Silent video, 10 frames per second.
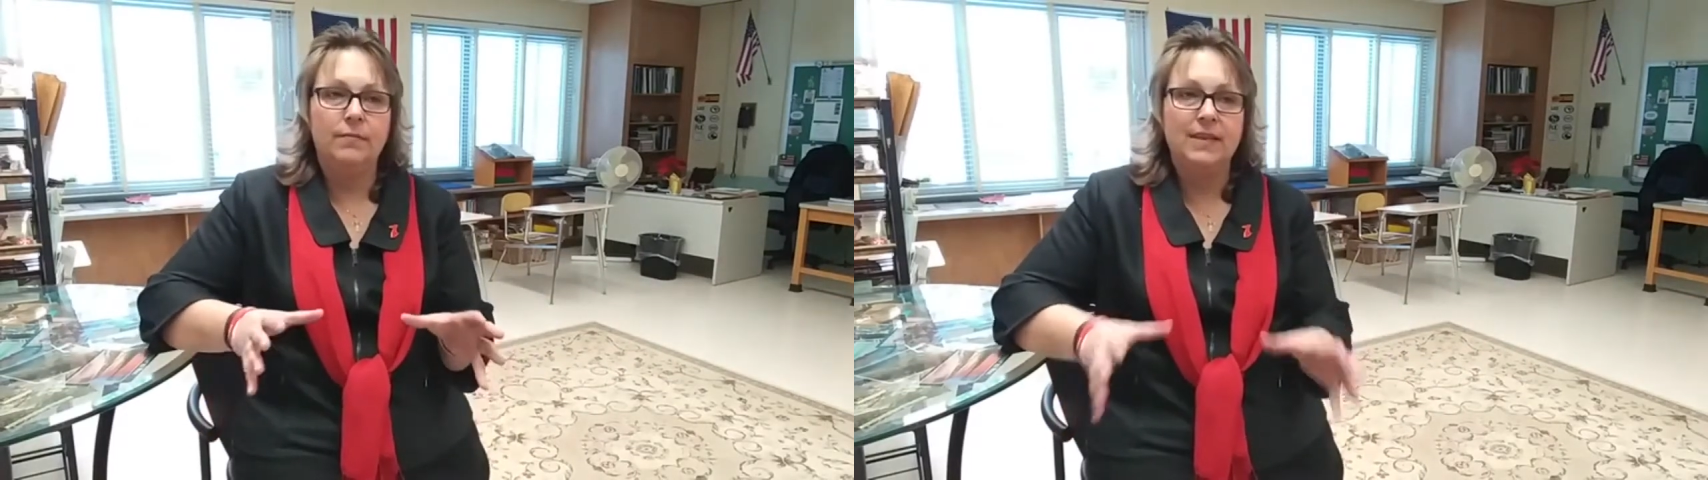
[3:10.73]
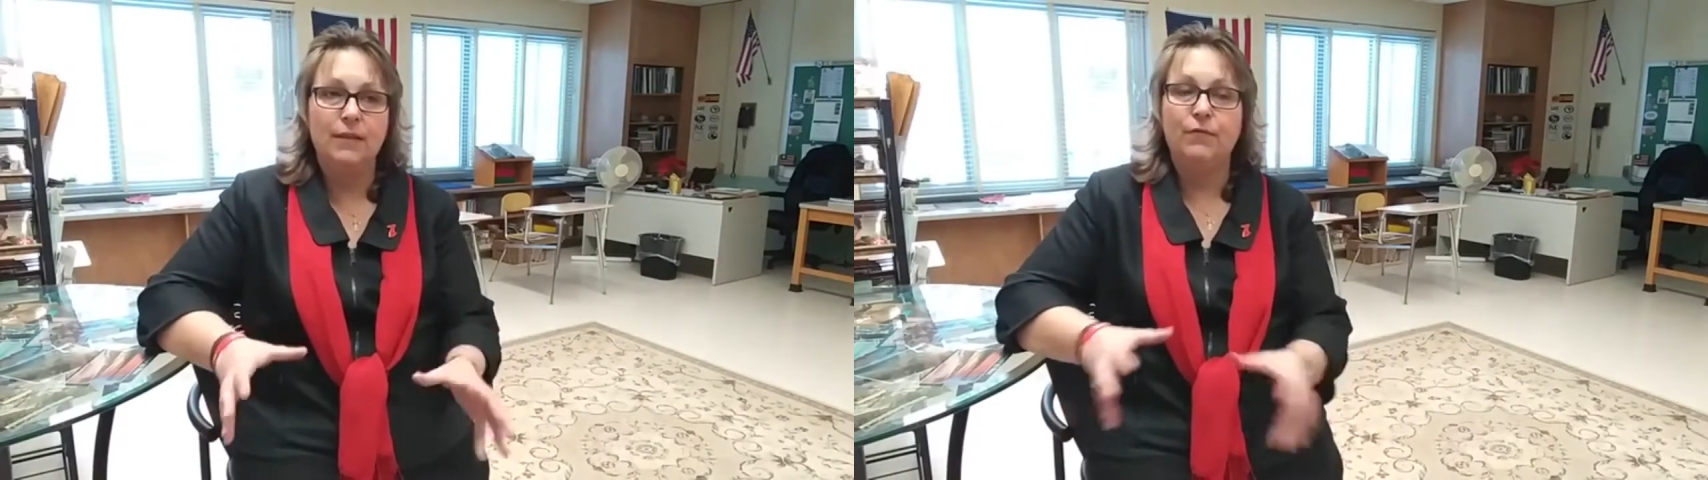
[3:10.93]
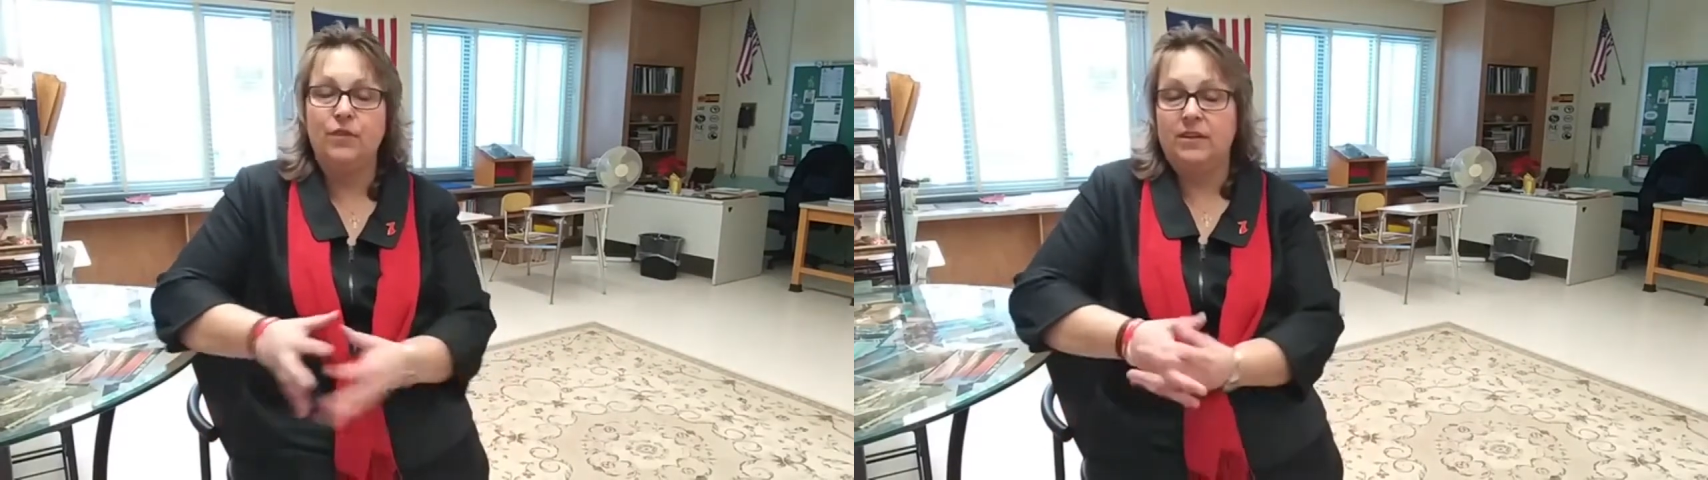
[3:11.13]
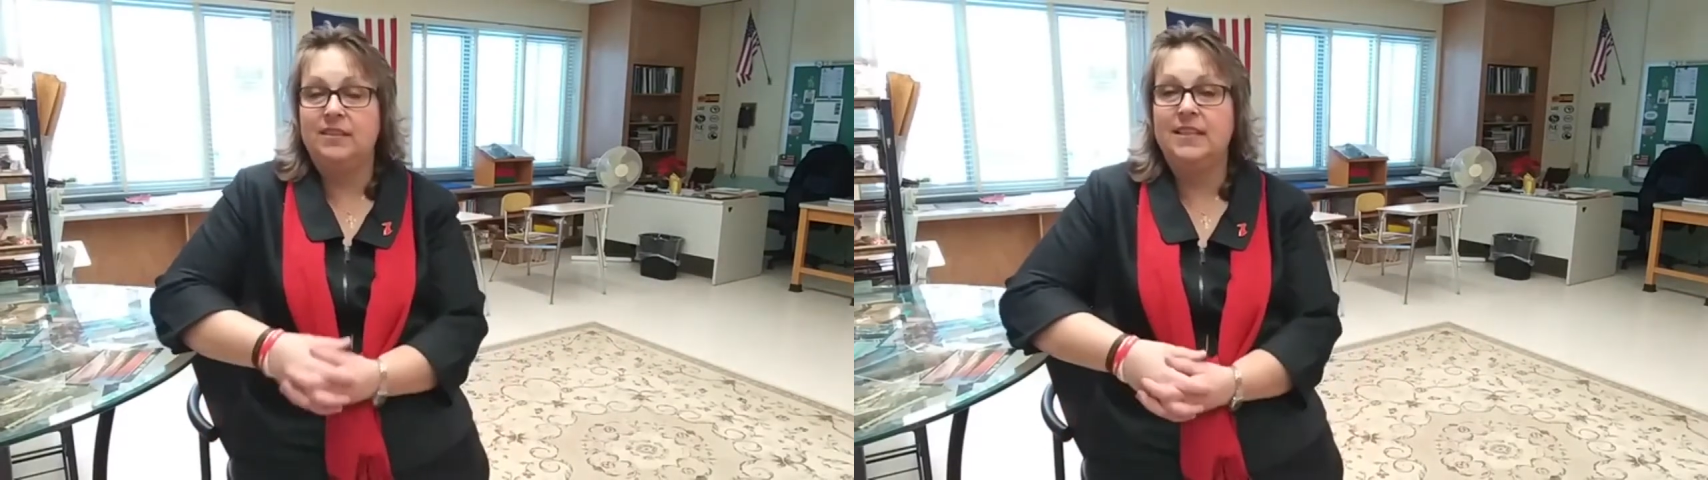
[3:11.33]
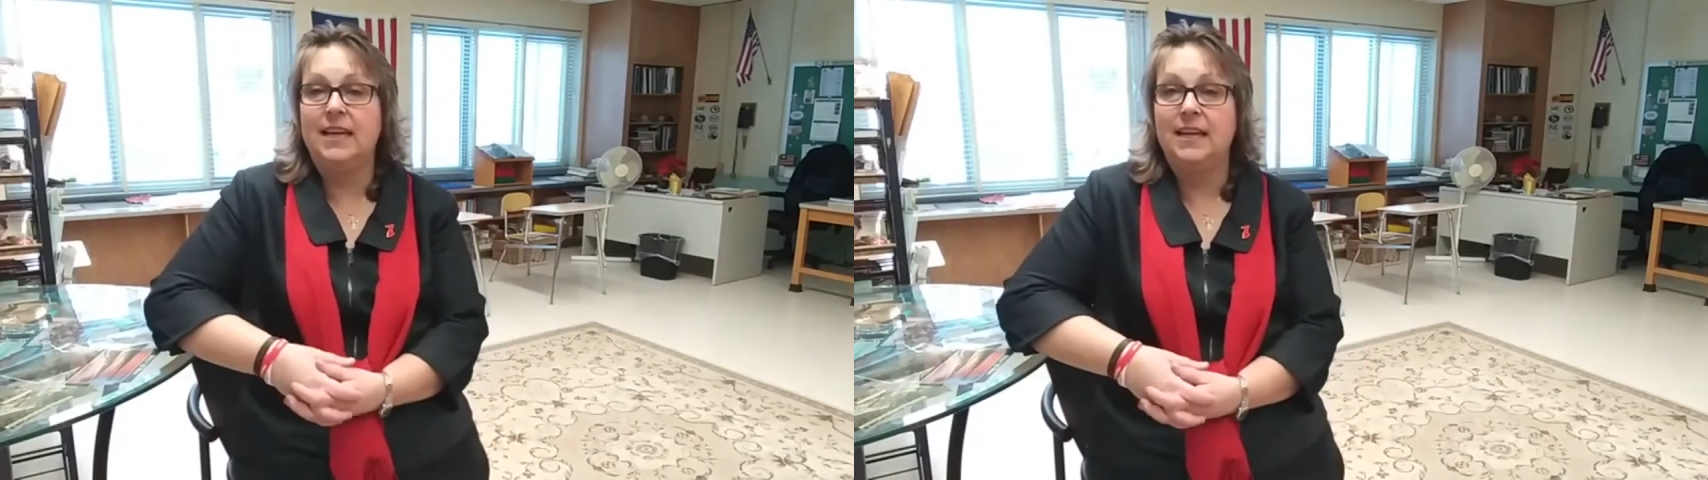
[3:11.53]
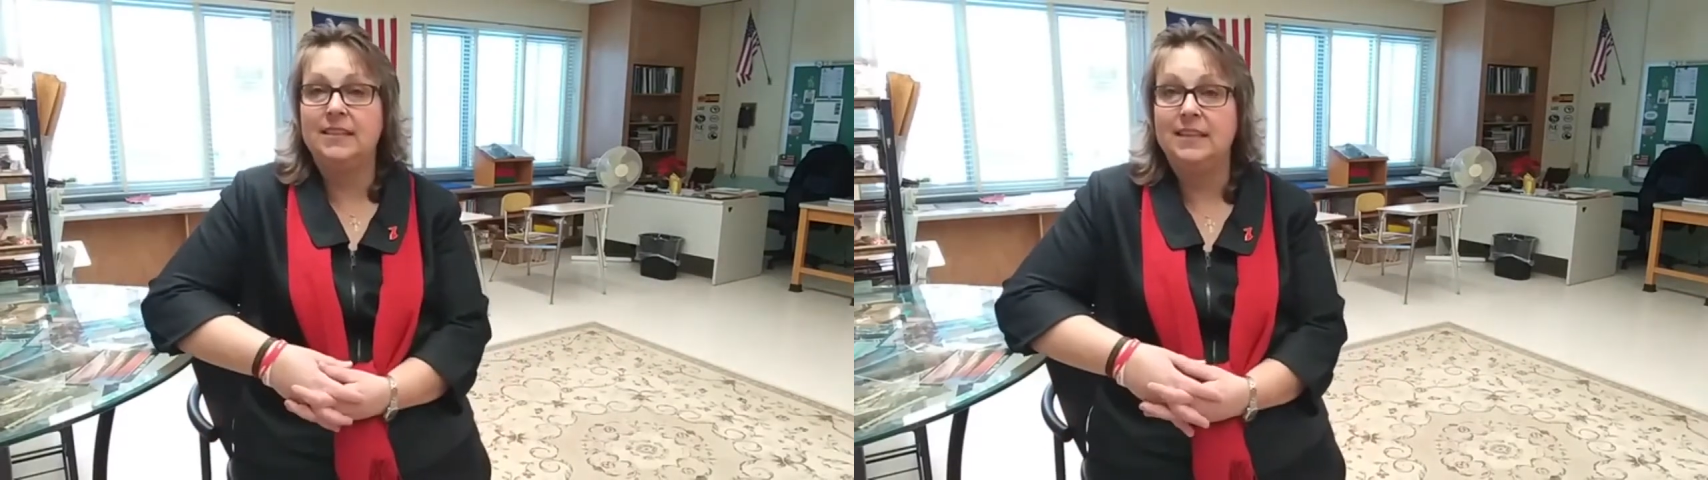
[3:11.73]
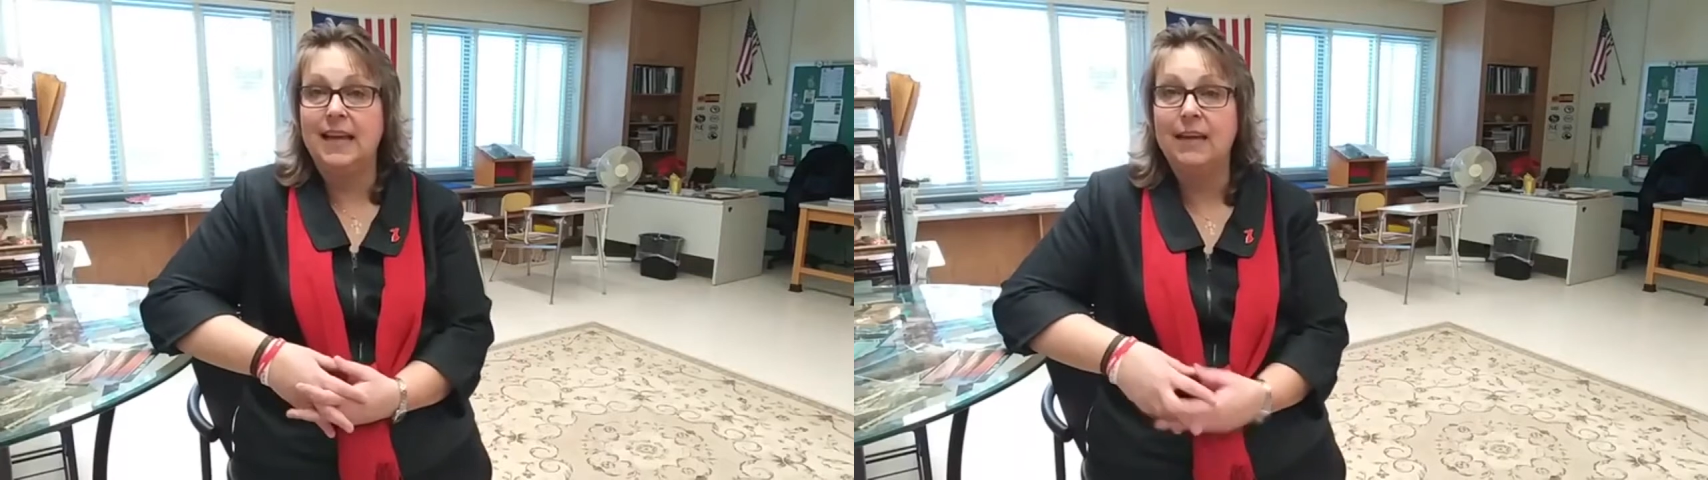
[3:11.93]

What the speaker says: different settings than